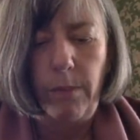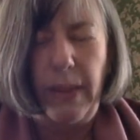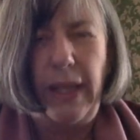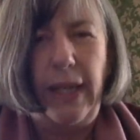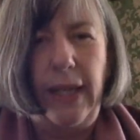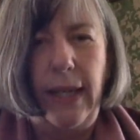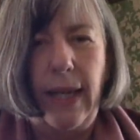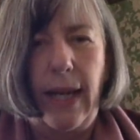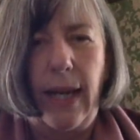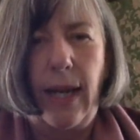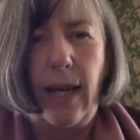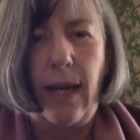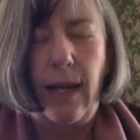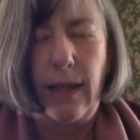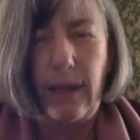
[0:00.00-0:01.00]
be
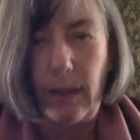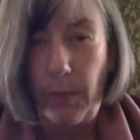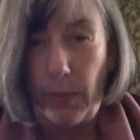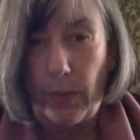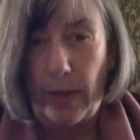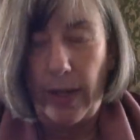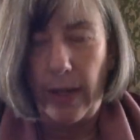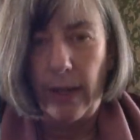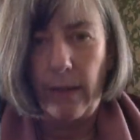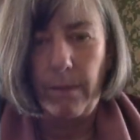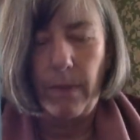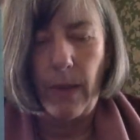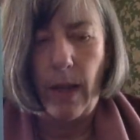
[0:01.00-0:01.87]
liberating.